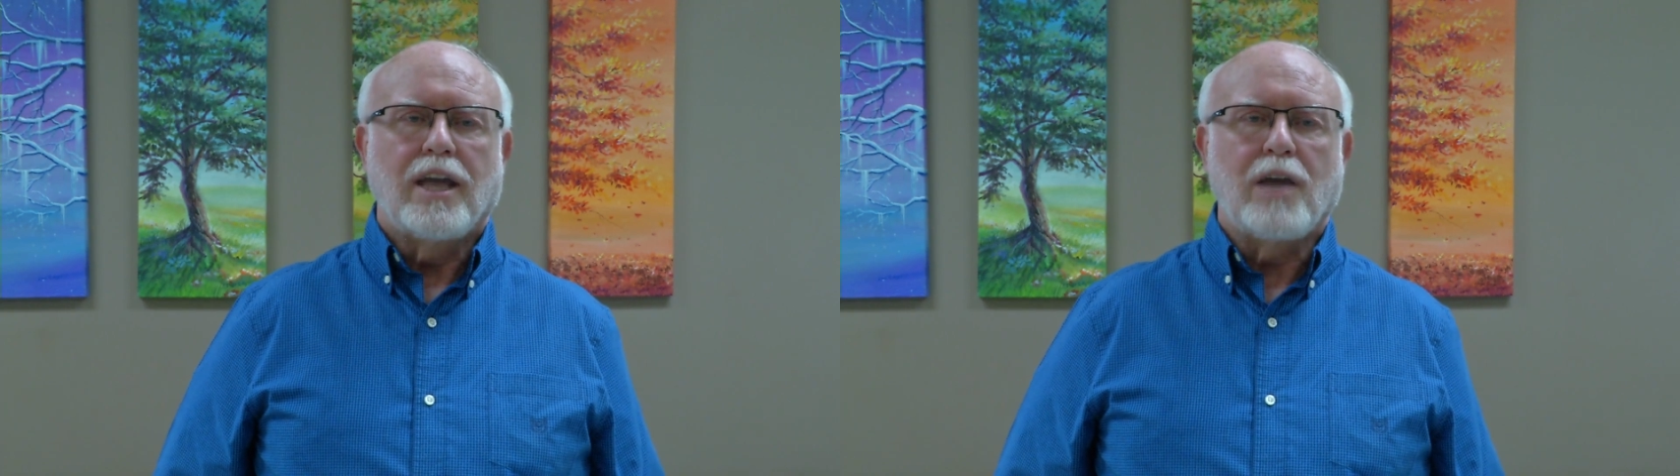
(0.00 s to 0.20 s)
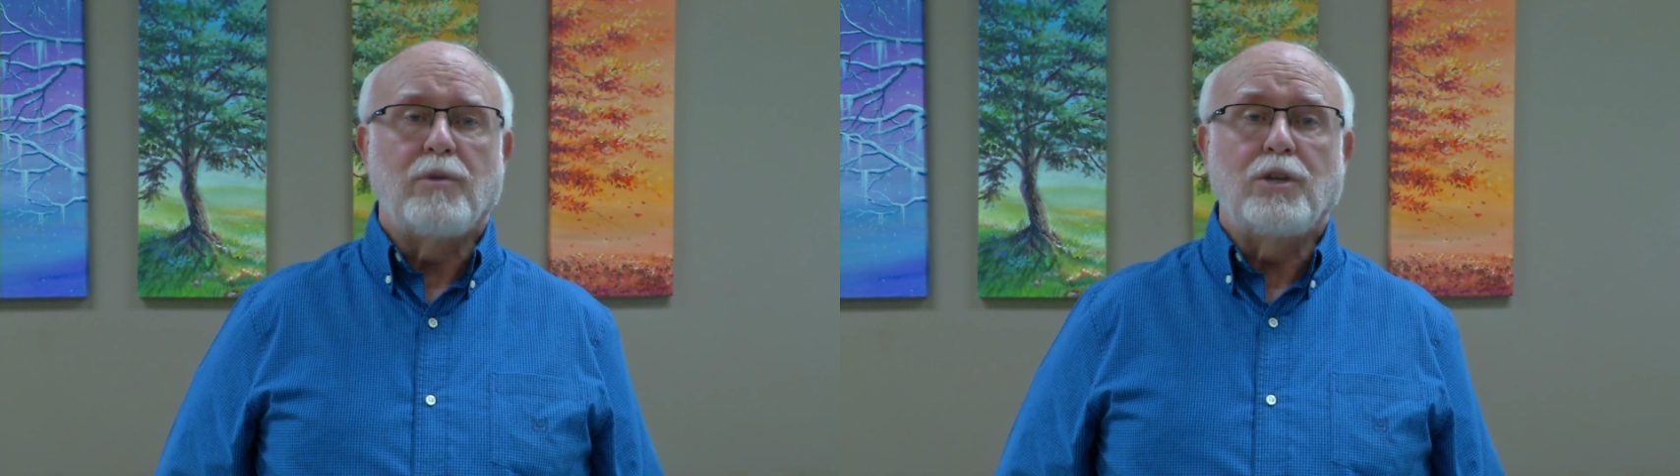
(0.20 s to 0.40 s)

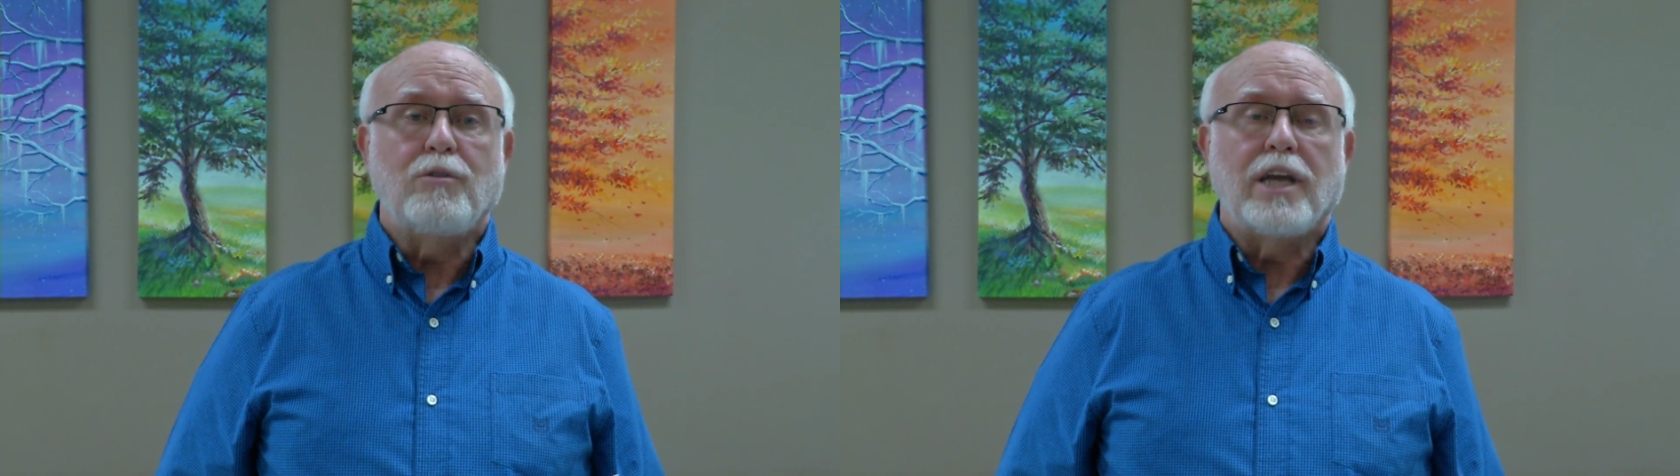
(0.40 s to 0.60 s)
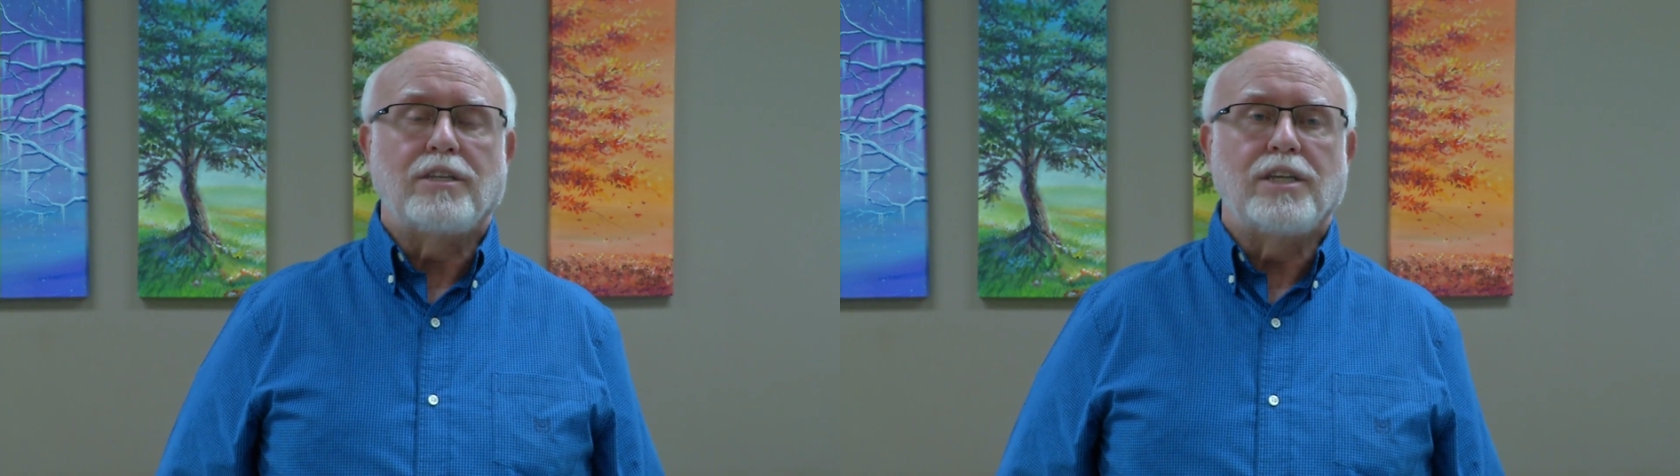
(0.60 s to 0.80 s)
And we do
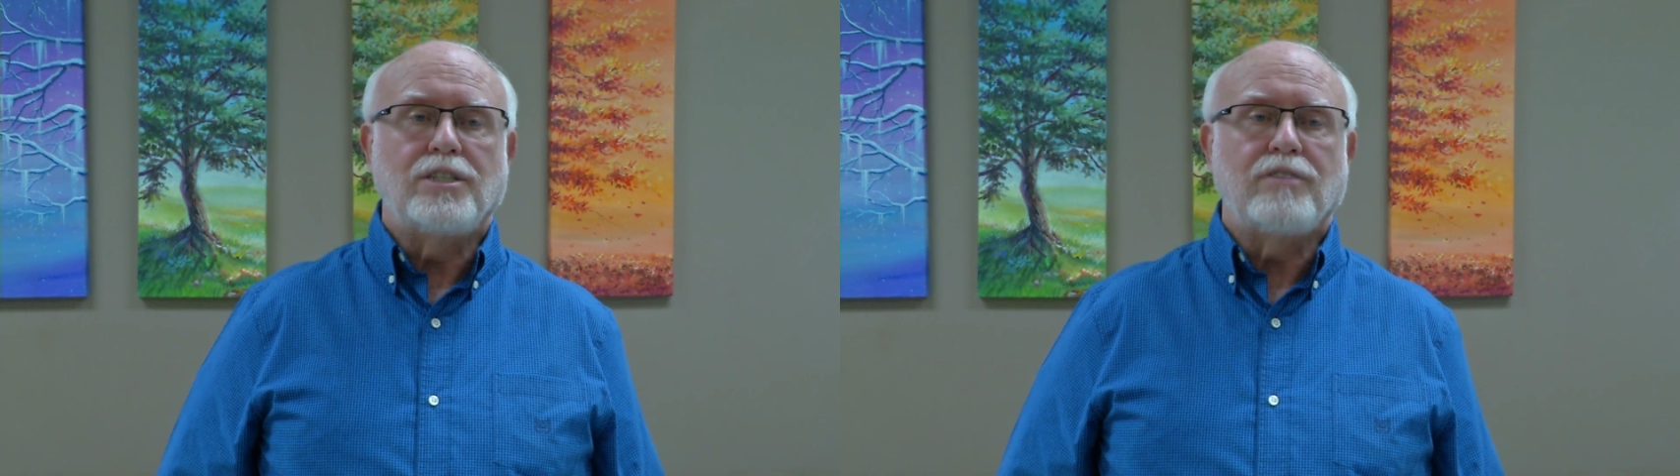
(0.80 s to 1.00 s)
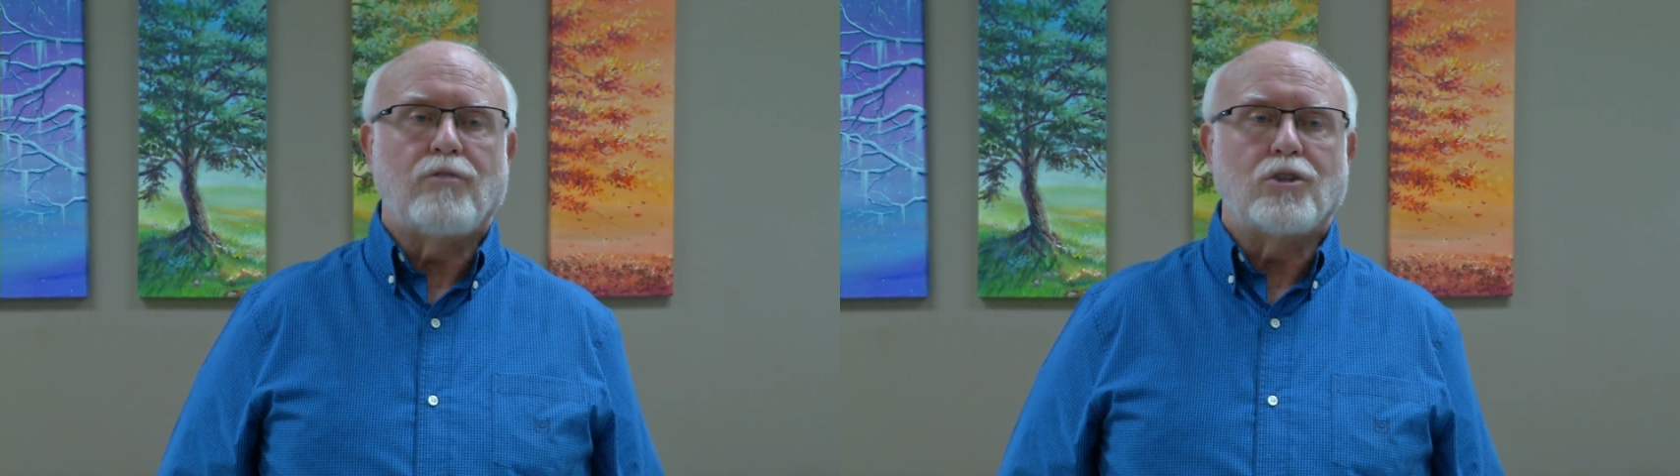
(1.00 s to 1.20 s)
that
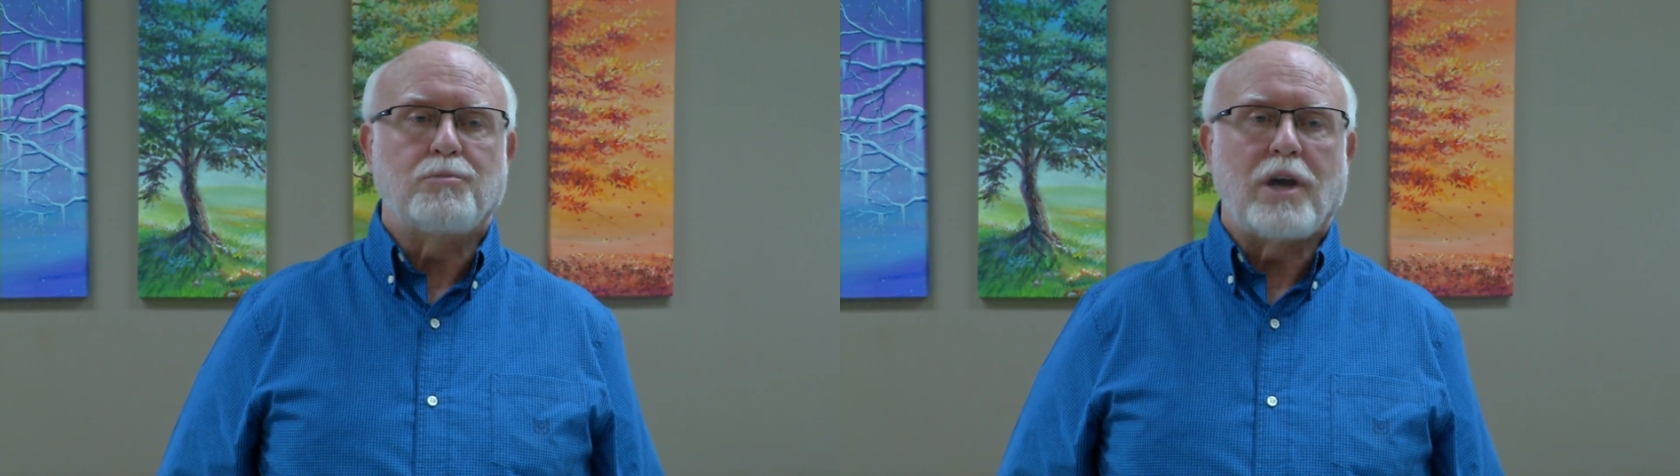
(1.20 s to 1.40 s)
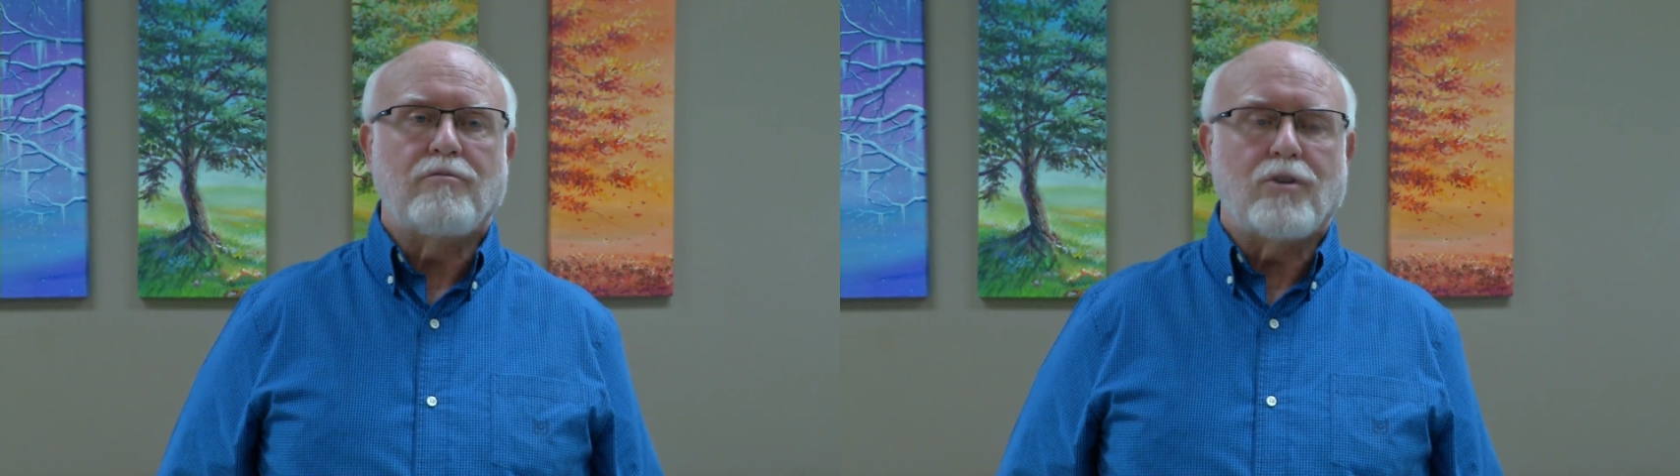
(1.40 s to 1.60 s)
teaching verse
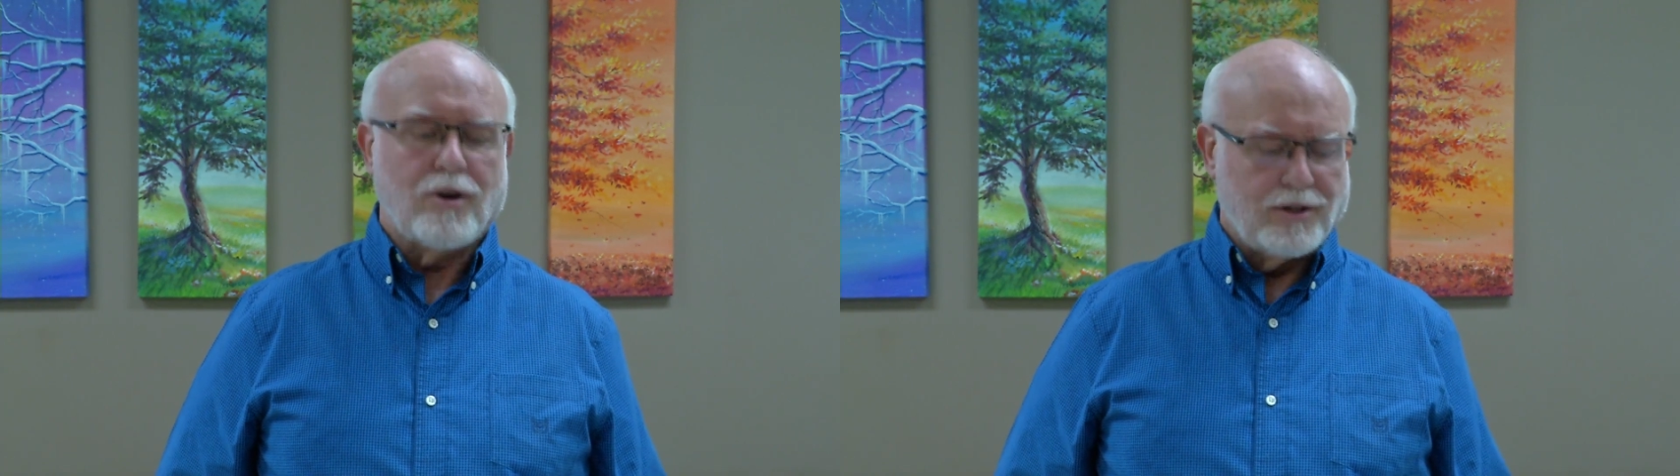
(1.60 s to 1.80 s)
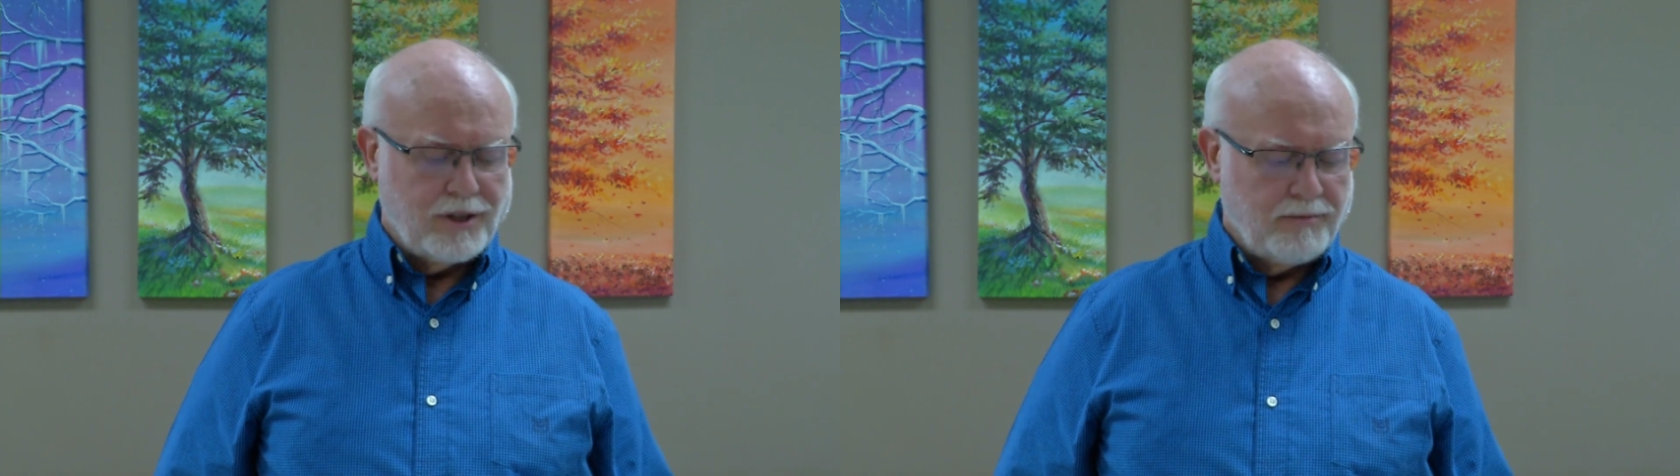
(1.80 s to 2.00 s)
by
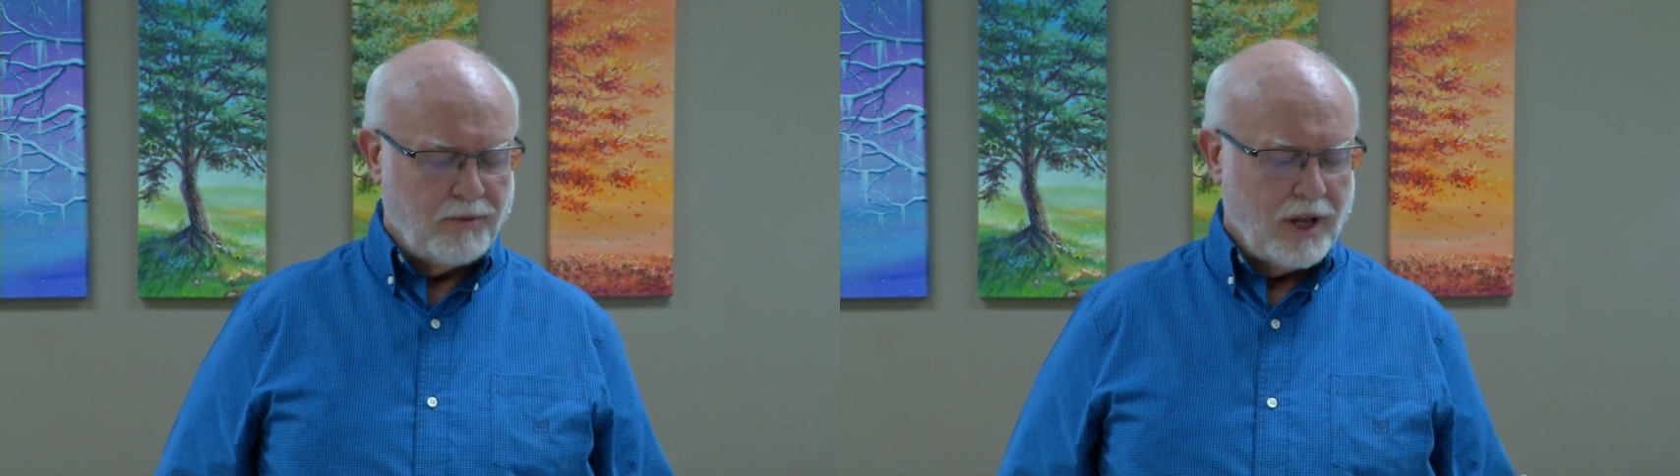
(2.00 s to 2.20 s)
verse.